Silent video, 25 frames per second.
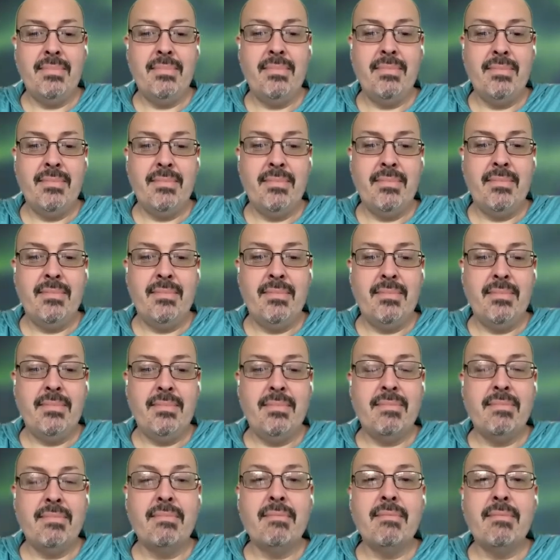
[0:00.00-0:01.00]

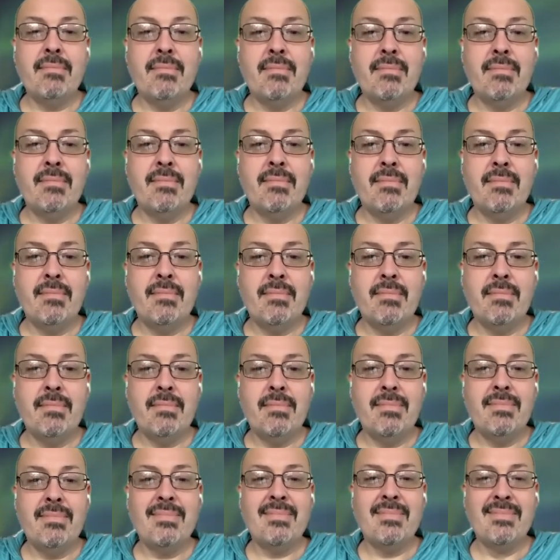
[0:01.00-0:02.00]

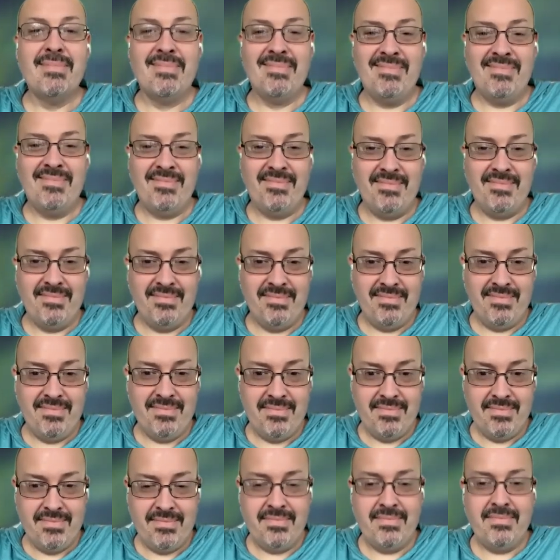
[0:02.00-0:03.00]

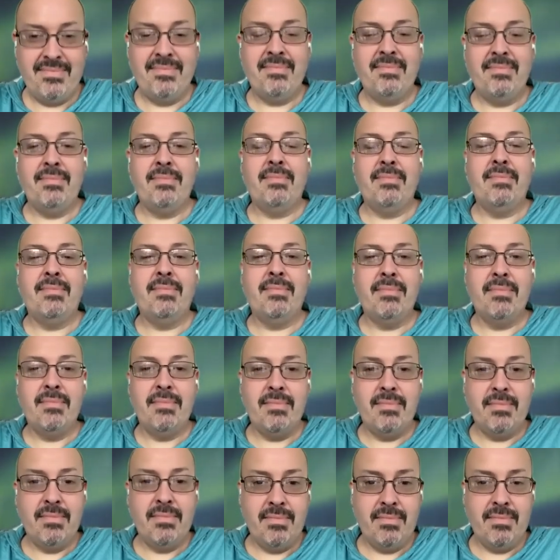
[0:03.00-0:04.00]

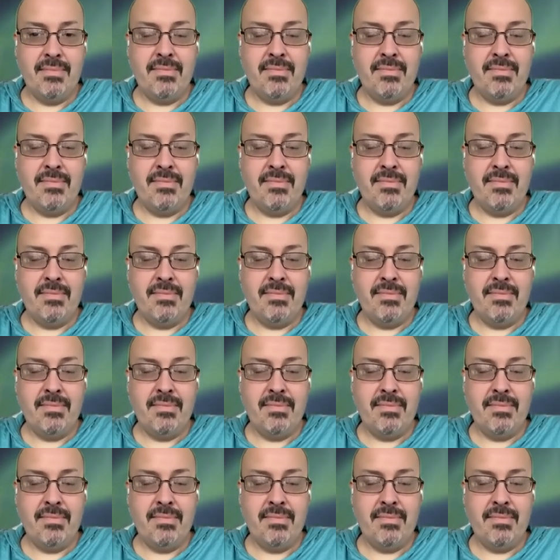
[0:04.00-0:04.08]
(not speaking)